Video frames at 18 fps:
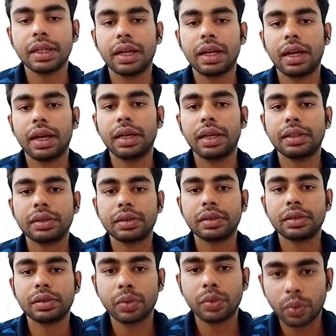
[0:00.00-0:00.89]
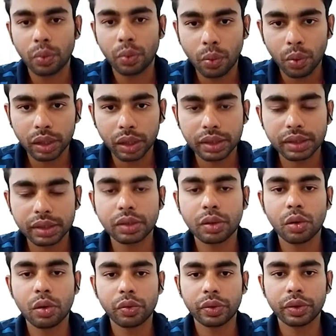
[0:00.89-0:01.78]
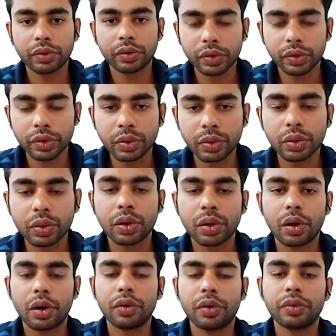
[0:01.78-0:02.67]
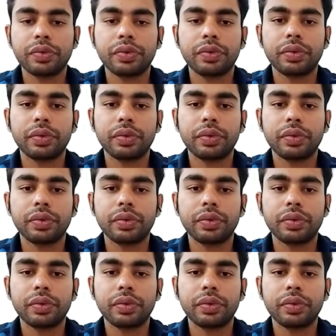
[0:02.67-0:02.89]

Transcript: And so what is the overview of